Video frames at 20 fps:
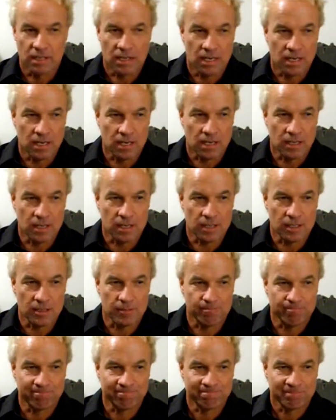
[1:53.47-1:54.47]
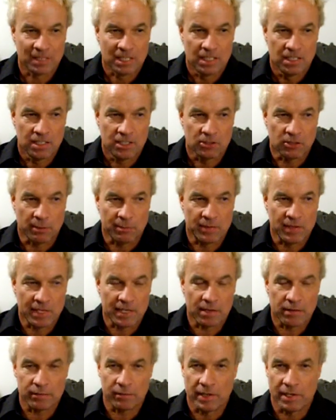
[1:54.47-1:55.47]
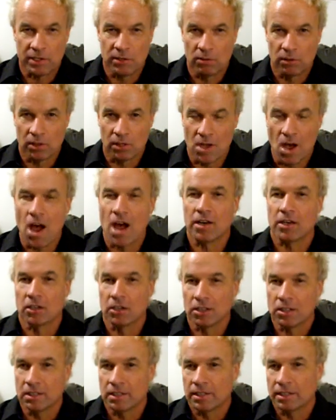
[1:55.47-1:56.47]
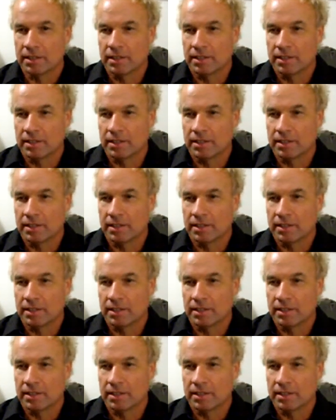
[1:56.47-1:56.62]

So I'm thinking if I do a lager,